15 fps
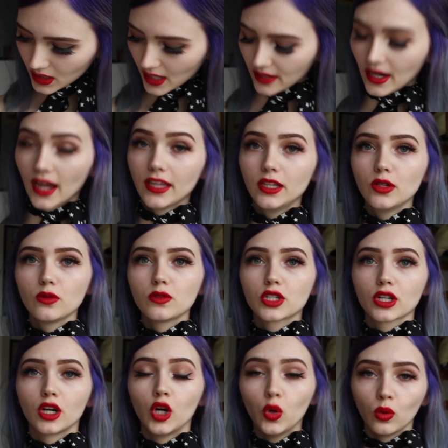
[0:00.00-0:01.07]
And I
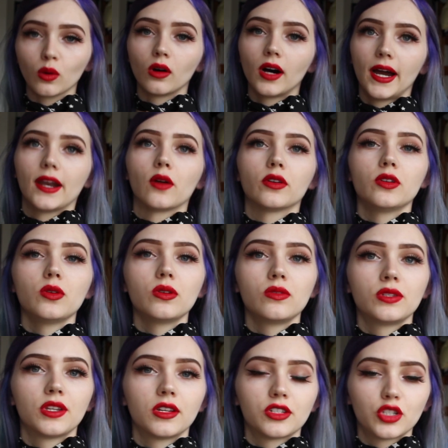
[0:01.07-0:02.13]
use cool. I don't
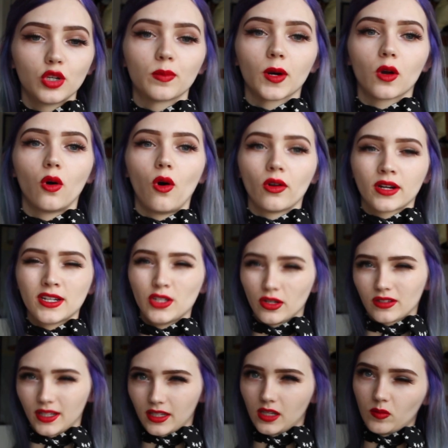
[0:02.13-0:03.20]
use super cold because you
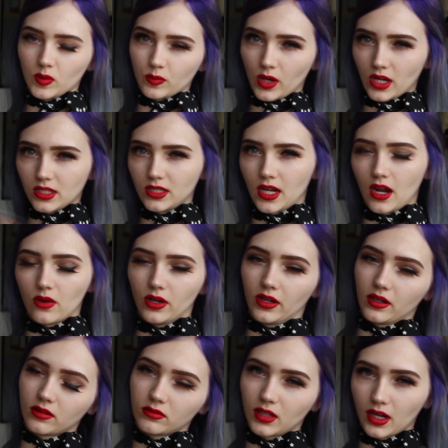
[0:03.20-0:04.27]
have to like keep it pressed down,
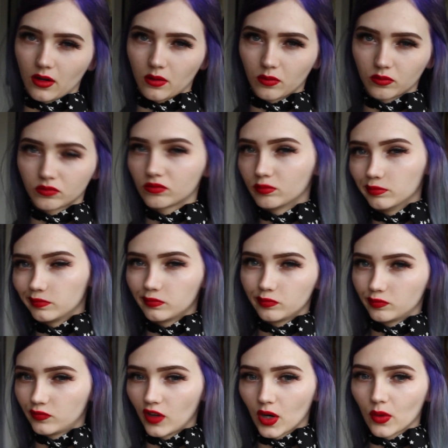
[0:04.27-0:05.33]
and I don't
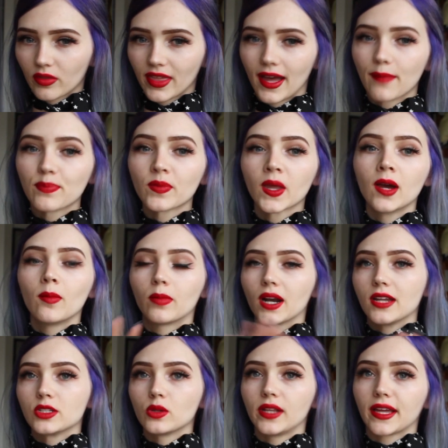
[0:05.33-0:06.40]
fuck with that. But
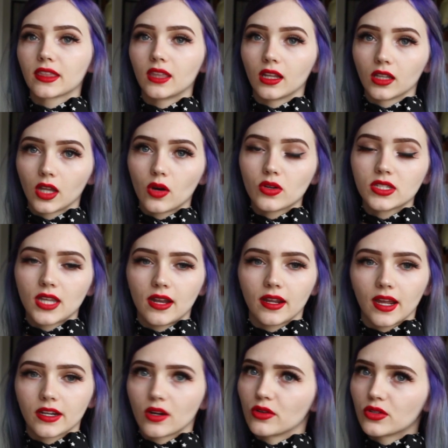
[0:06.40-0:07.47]
I do like the low
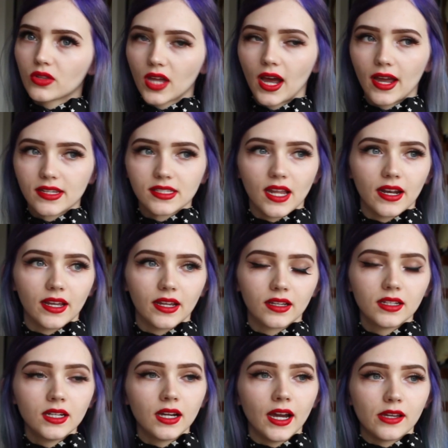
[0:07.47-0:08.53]
setting. I don't do the high
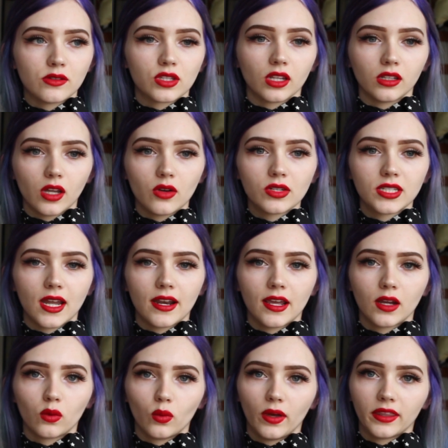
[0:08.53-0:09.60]
setting. I use the low
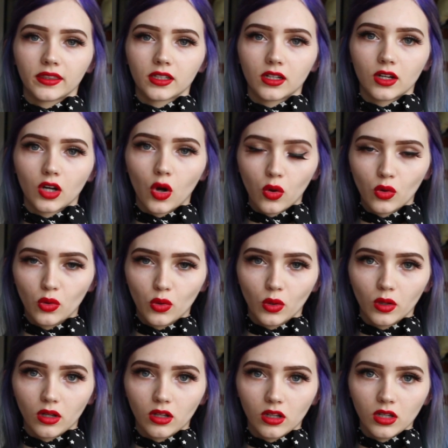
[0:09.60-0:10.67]
setting with
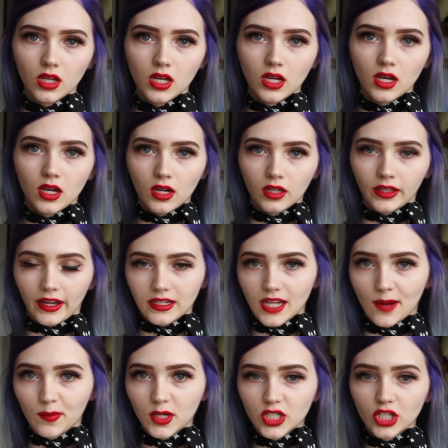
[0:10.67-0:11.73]
cool like
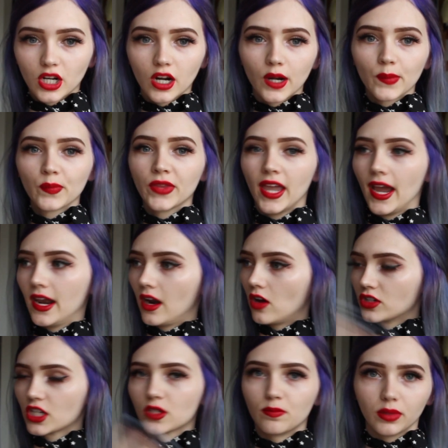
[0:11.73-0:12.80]
temperature, and
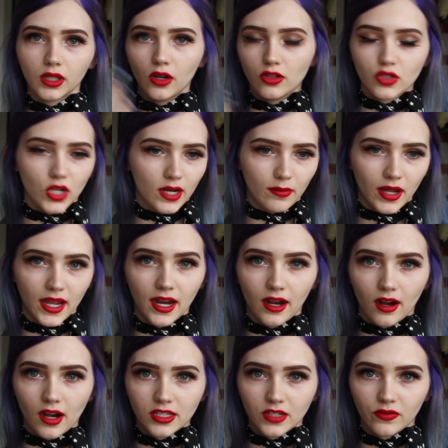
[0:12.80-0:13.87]
I'll just blow dry my
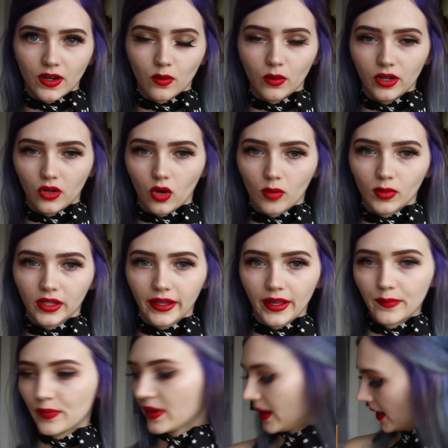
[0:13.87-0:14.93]
hair as if I would
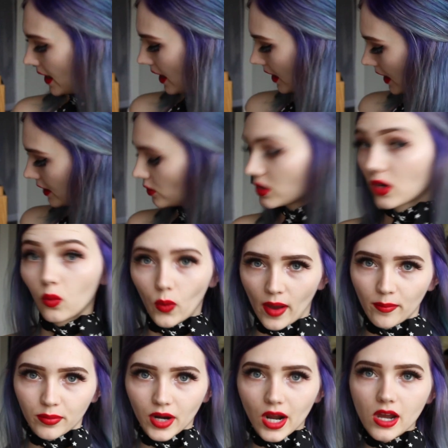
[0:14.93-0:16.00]
normally. And I use a
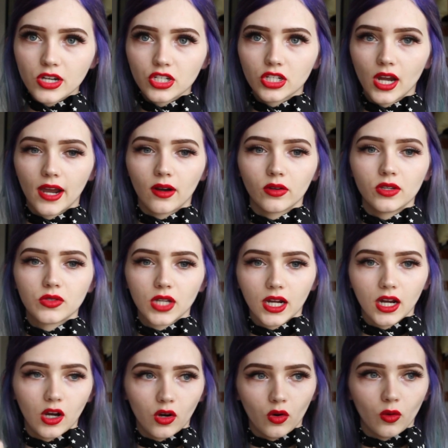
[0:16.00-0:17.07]
wet brush. I don't use a
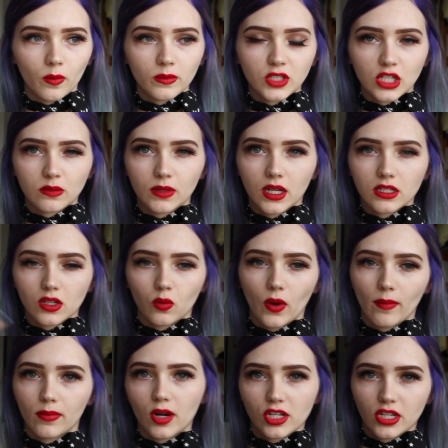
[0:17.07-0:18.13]
comb, just because a
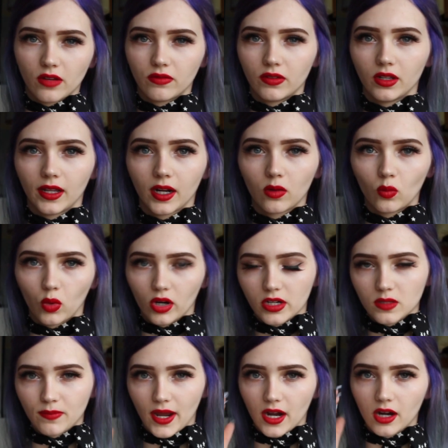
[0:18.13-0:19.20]
wet brush I feel like
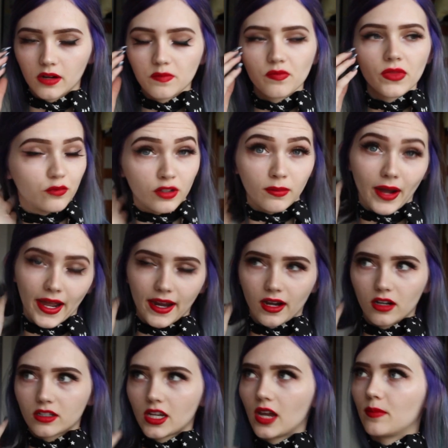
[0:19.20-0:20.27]
works better for my
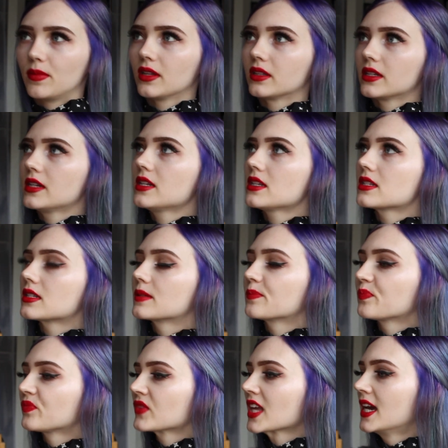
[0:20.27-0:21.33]
hair type at least.
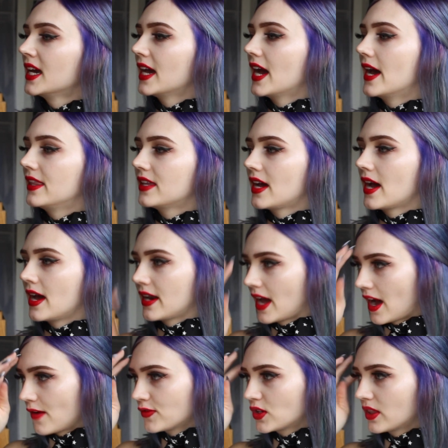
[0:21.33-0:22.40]
And then
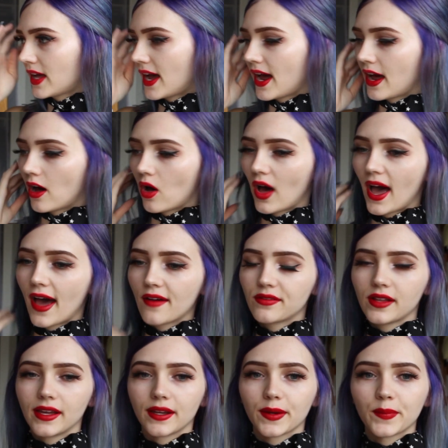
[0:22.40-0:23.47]
after that, I'll
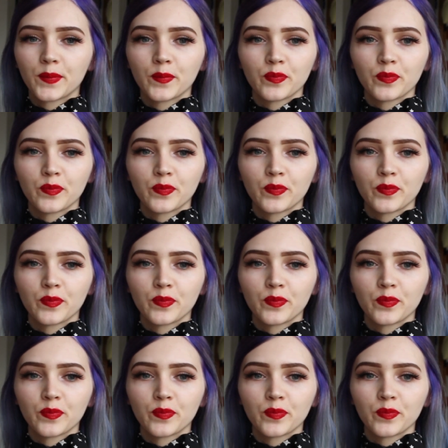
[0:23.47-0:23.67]
have like,